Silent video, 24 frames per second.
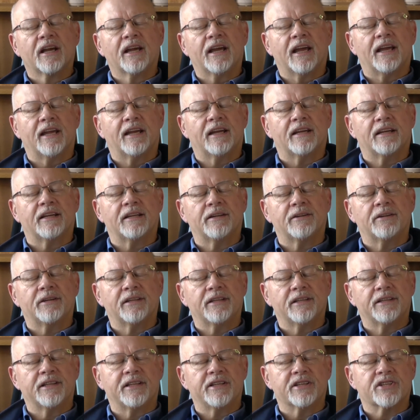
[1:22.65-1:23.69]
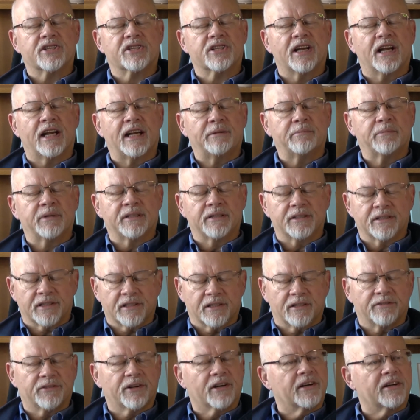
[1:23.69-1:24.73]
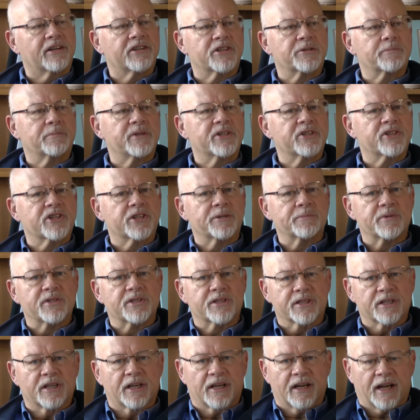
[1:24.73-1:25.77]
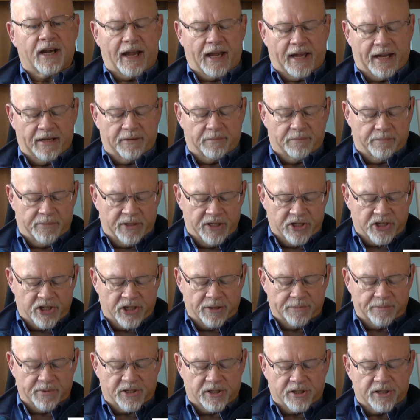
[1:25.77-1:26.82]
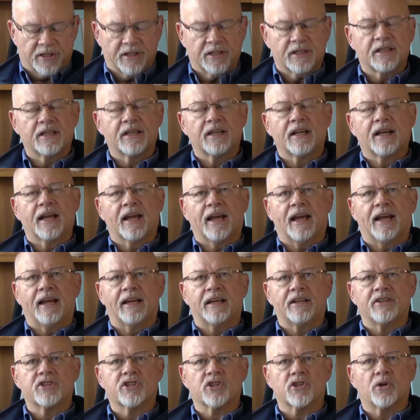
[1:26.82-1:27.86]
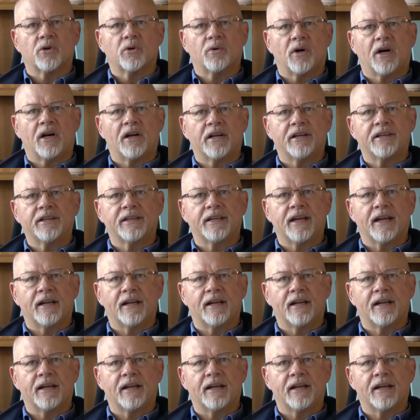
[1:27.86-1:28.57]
and the assignment of archbishops and bishops and so on